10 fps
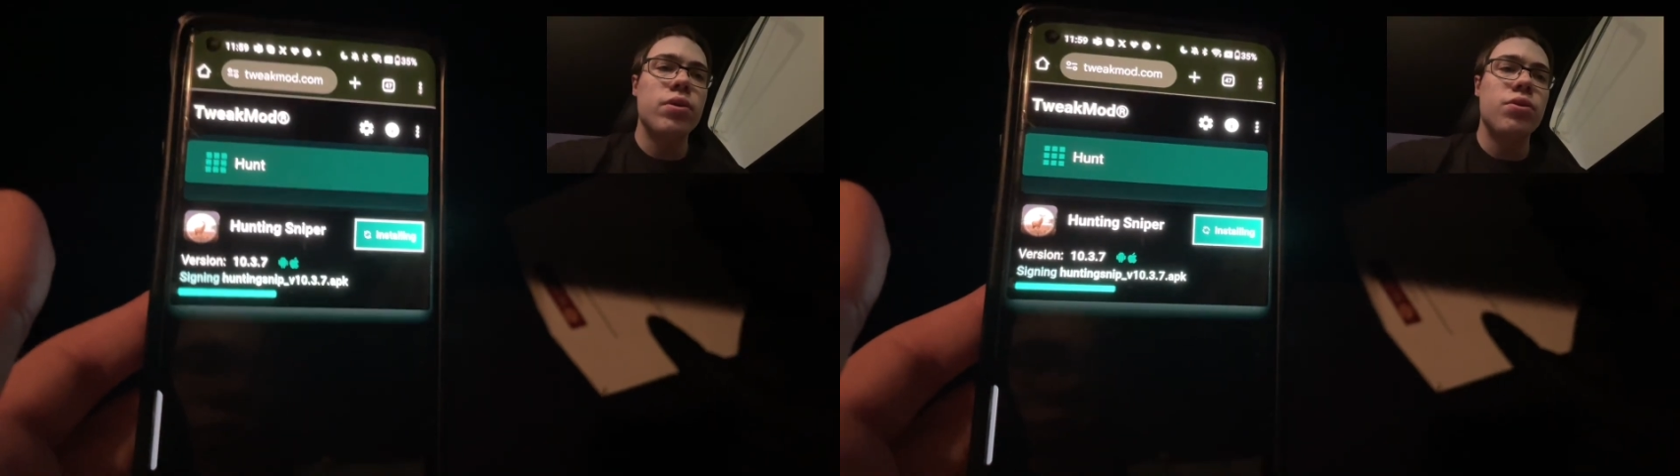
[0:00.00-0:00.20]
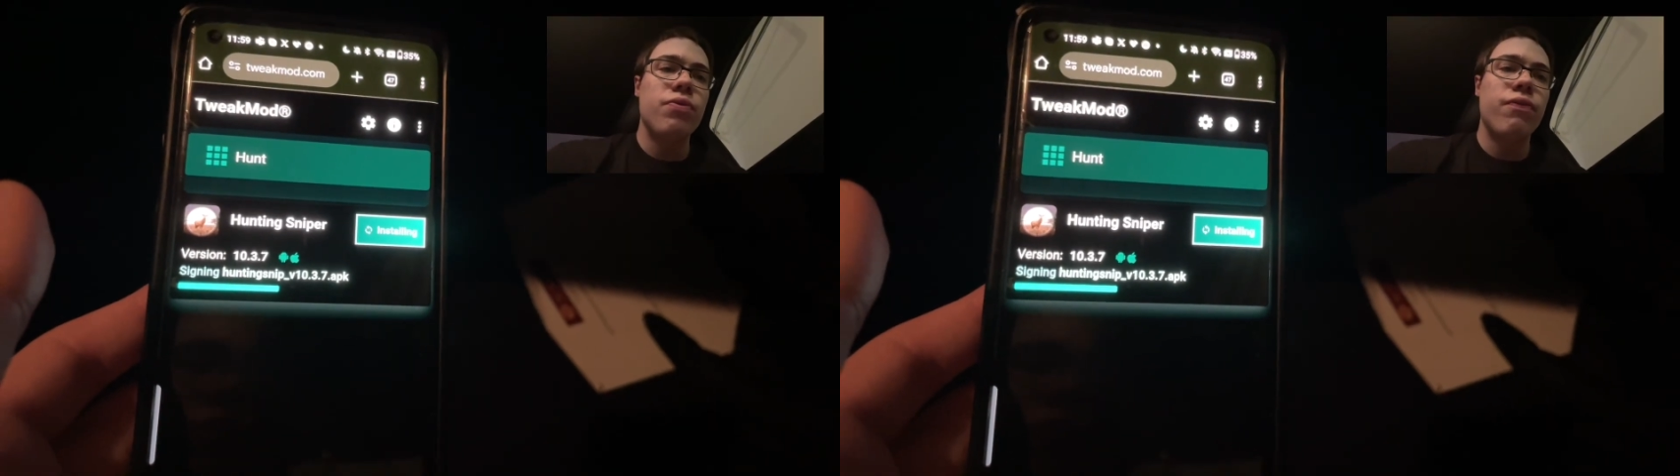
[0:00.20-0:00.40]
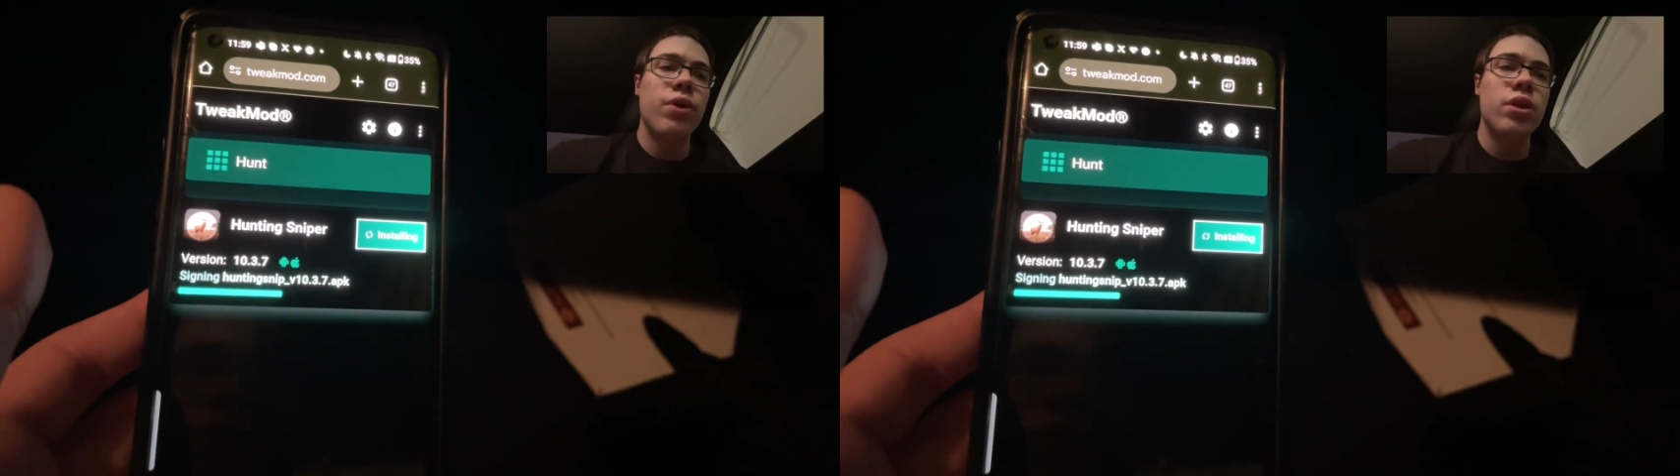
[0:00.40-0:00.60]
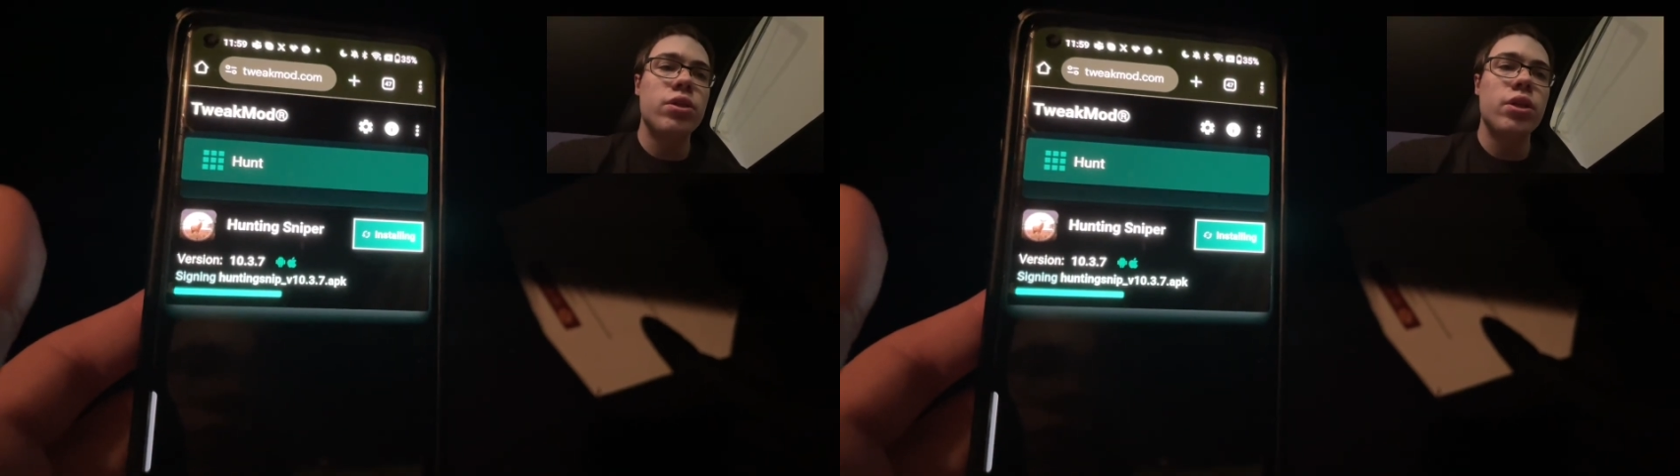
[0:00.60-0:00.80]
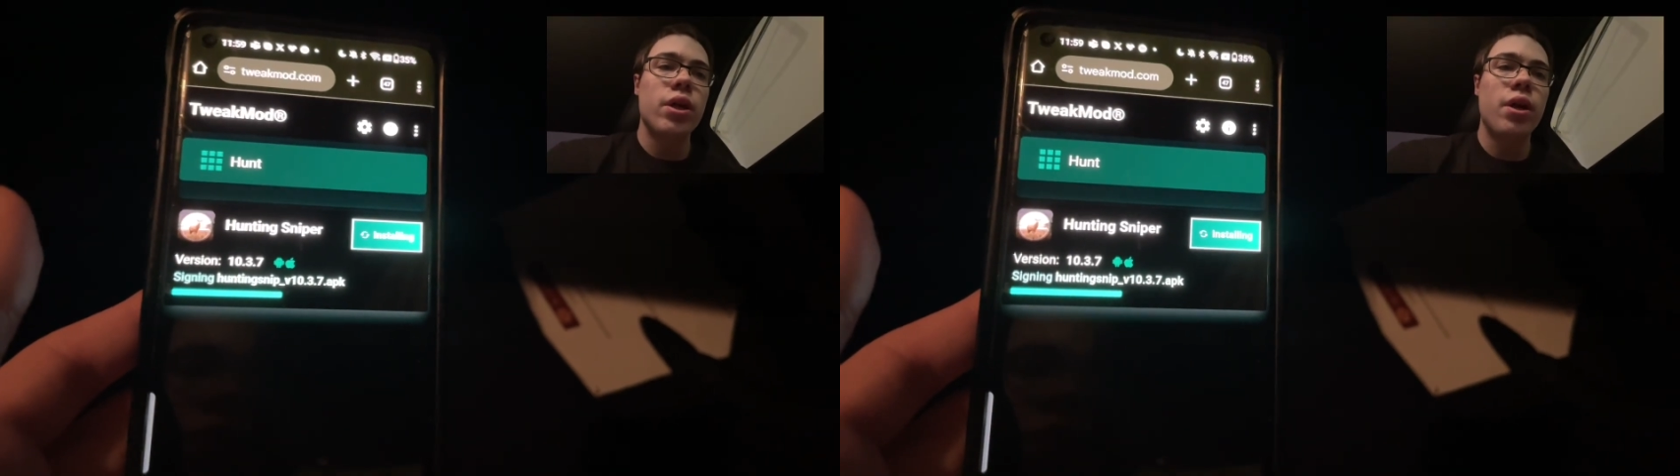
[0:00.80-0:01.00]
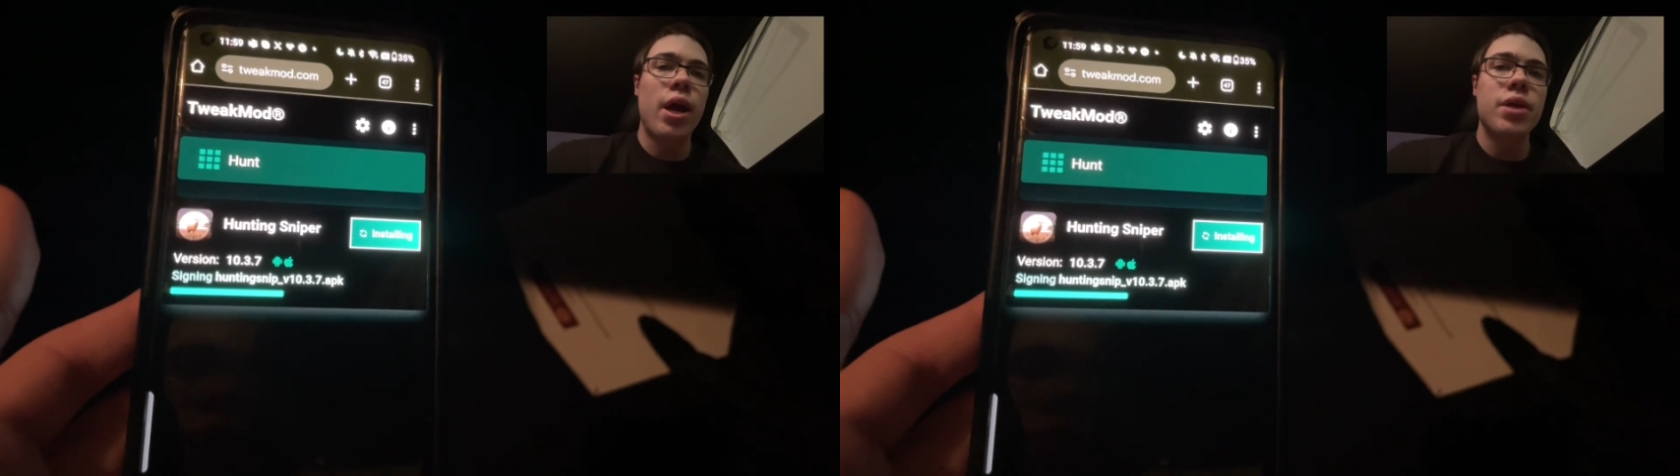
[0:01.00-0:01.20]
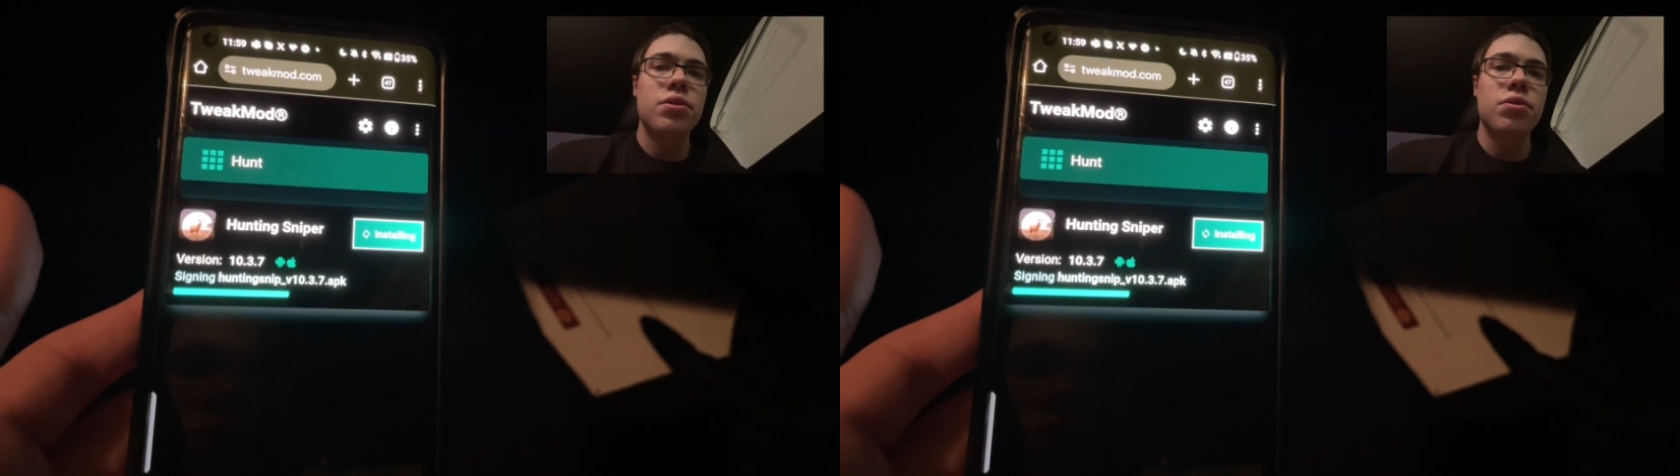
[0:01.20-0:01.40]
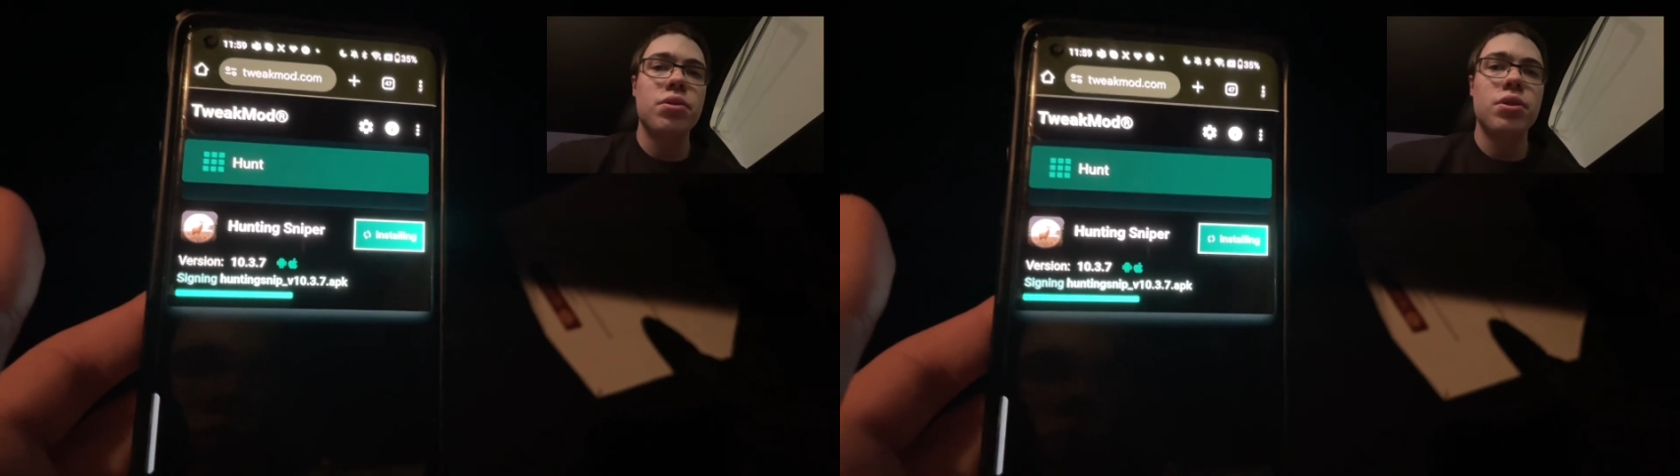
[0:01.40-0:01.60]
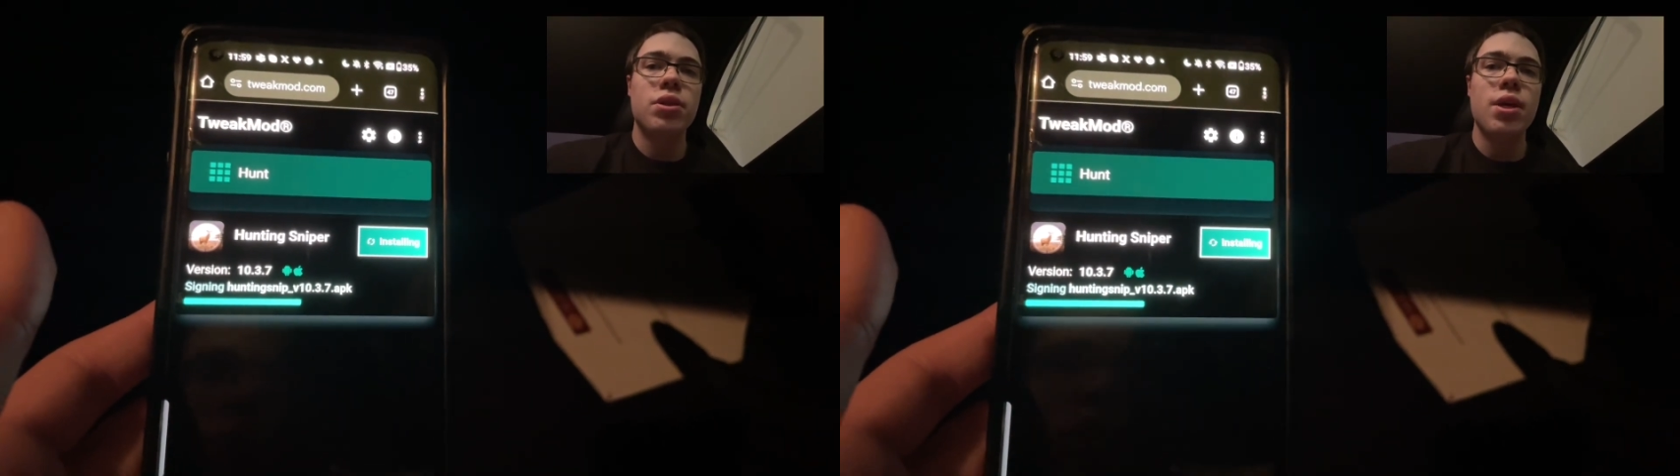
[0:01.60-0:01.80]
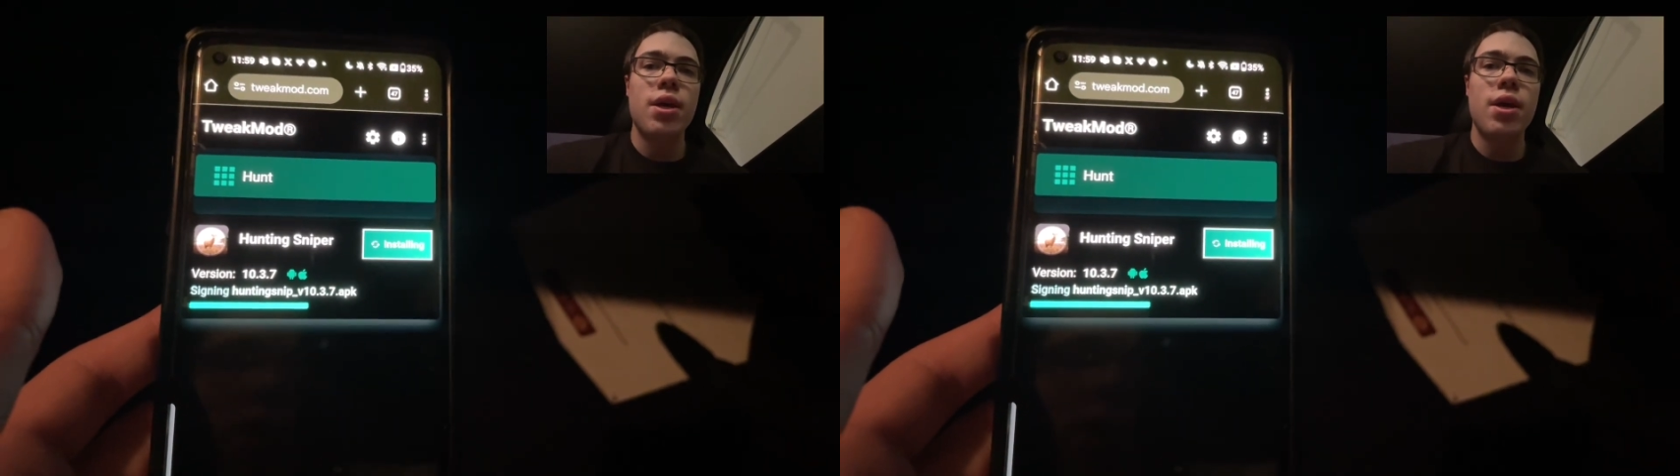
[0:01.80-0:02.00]
to finish here, as you can
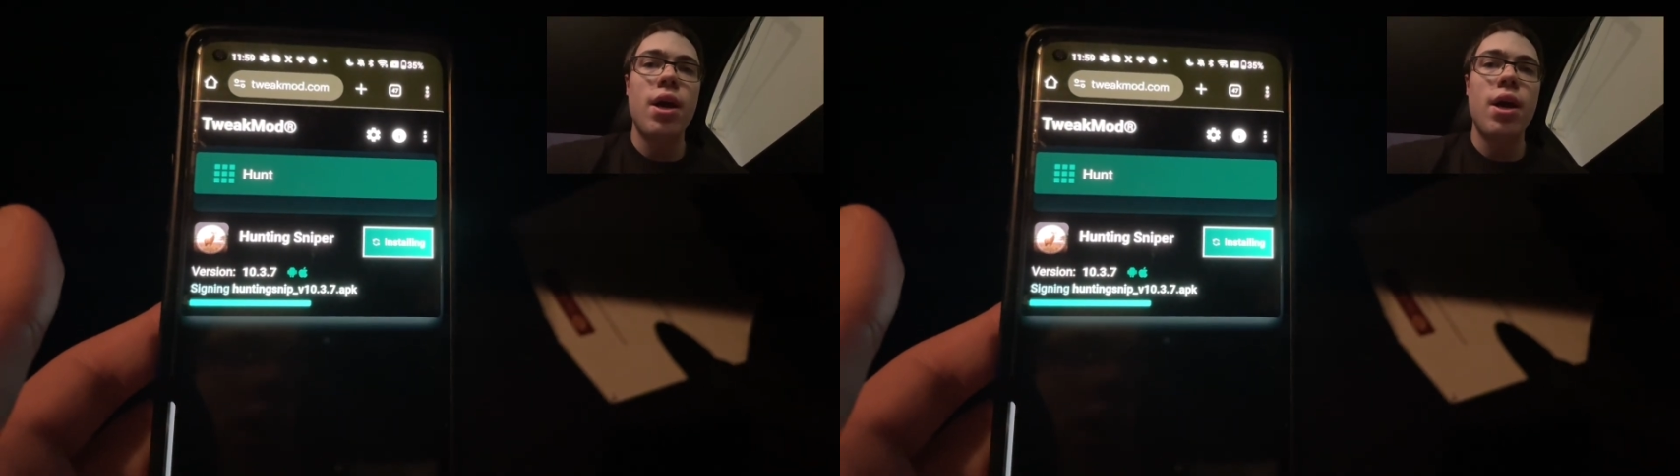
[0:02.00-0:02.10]
see.